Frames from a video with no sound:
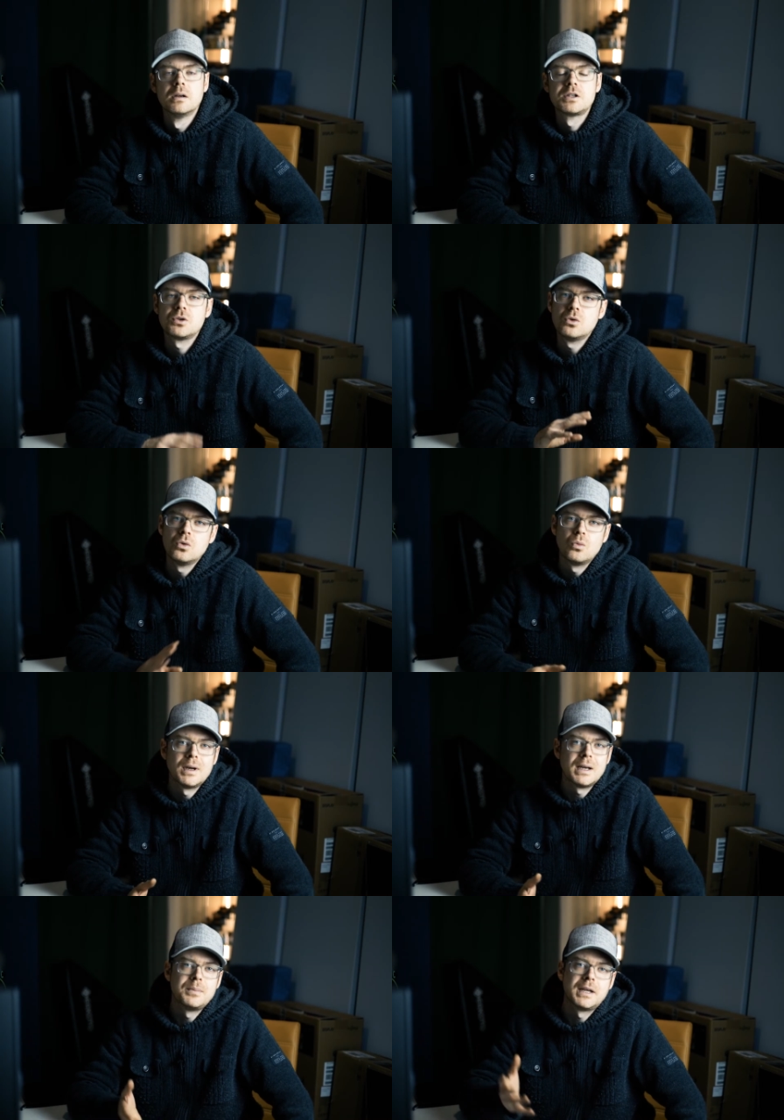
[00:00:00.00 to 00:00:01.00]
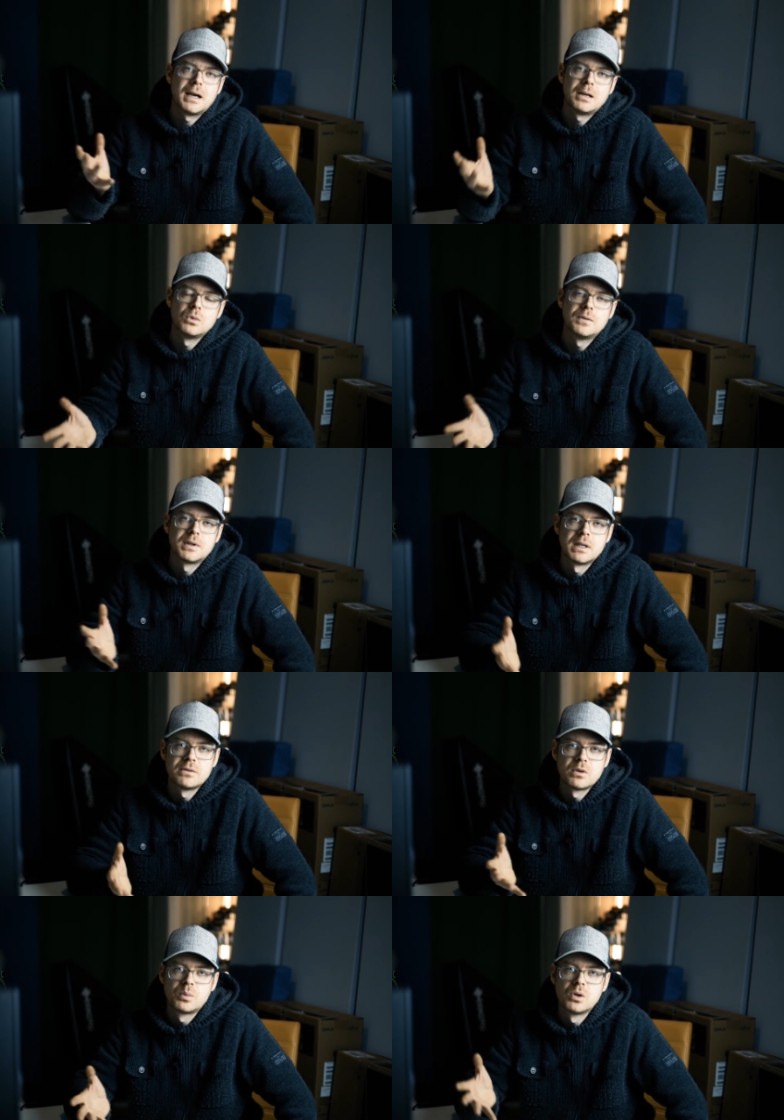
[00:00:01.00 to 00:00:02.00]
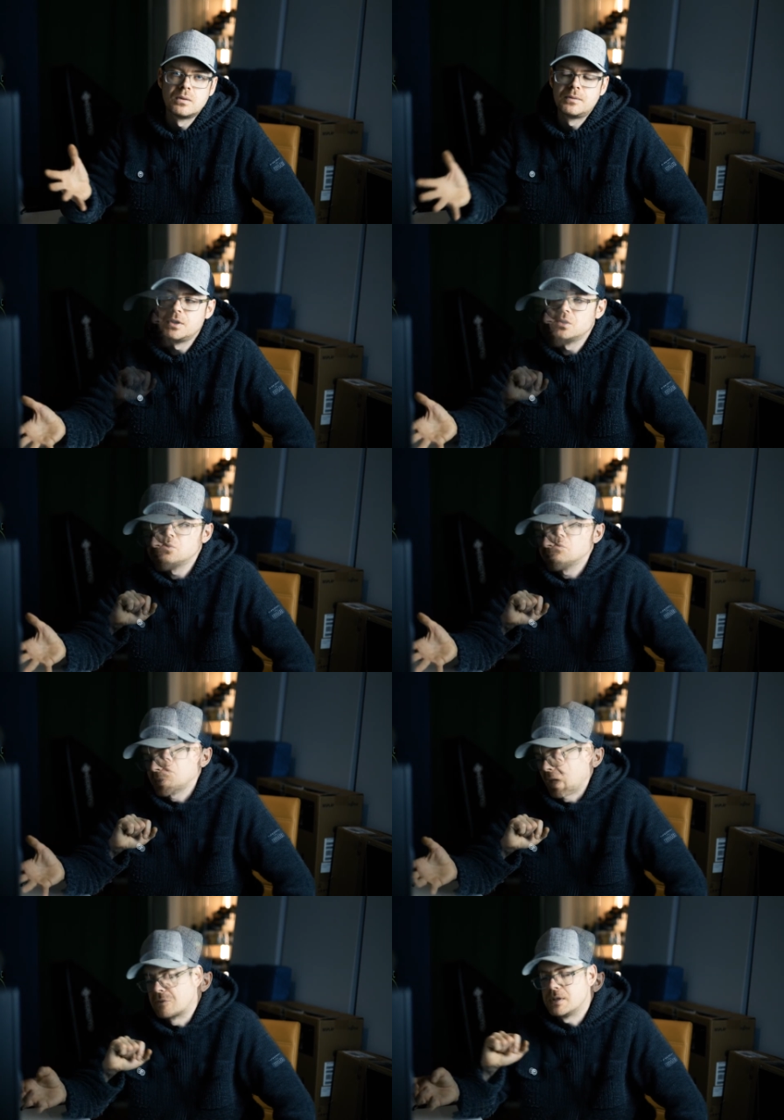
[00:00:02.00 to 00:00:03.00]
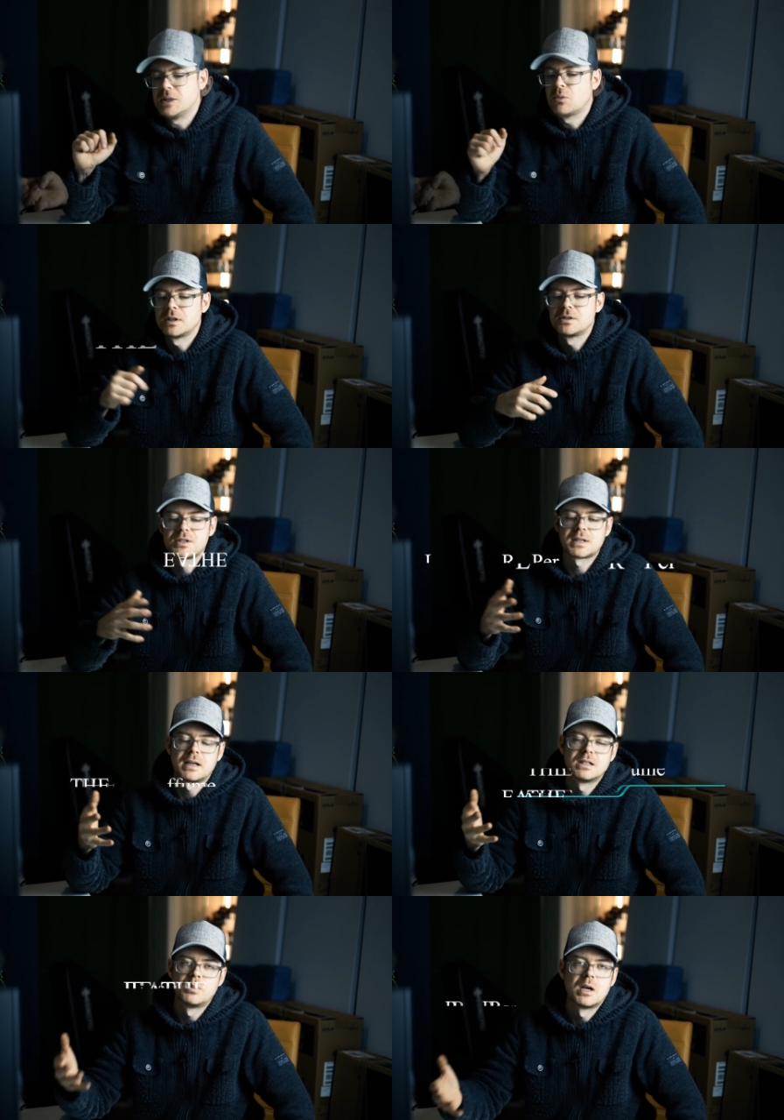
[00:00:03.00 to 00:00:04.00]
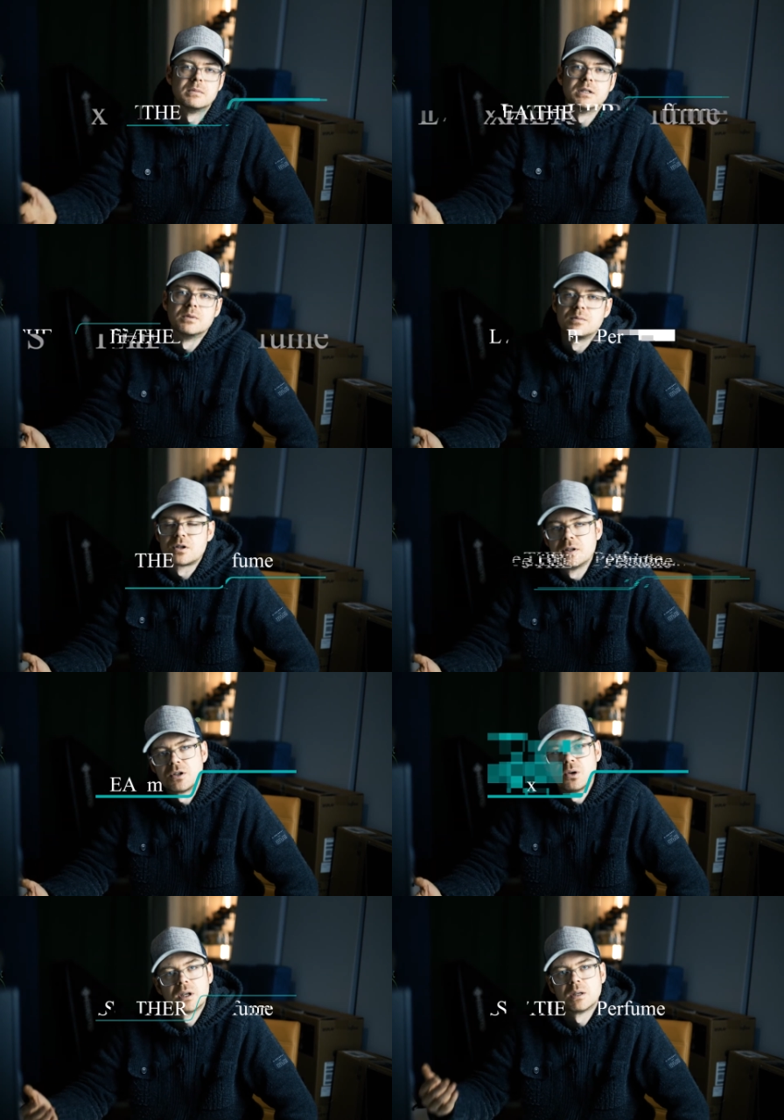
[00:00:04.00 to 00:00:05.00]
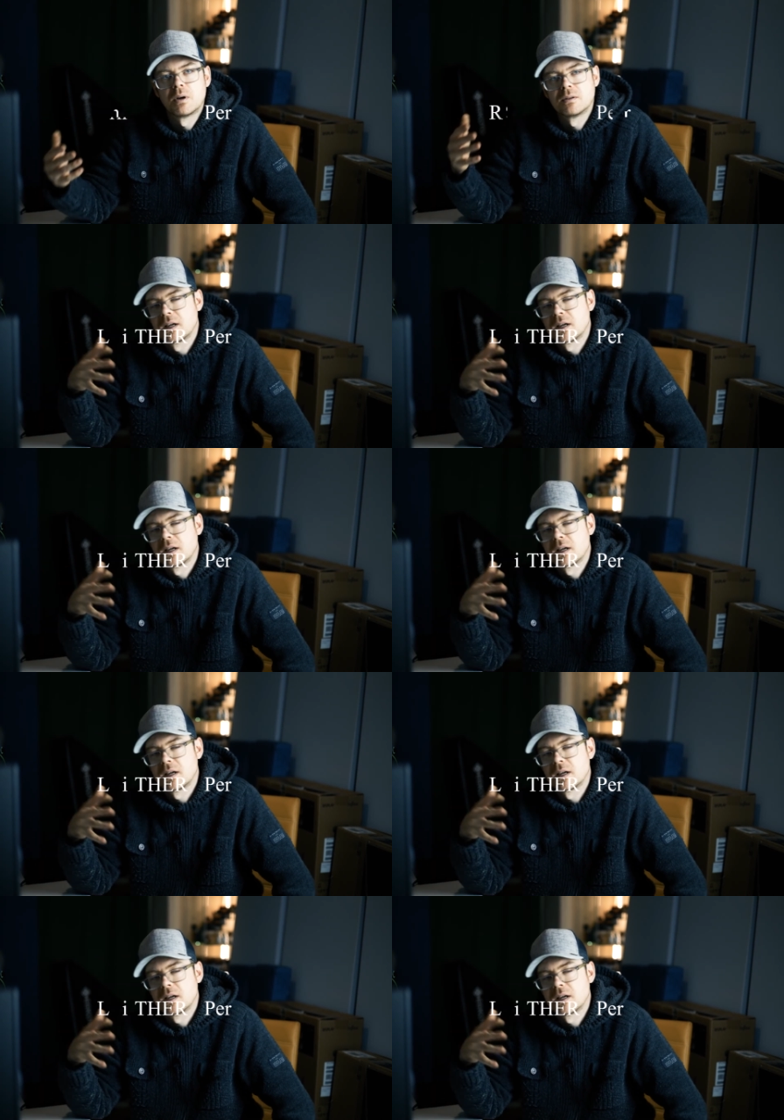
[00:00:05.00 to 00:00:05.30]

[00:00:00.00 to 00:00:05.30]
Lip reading: So when I began with the leather perfume, I really wanted just to add the bare minimum. So you're talking about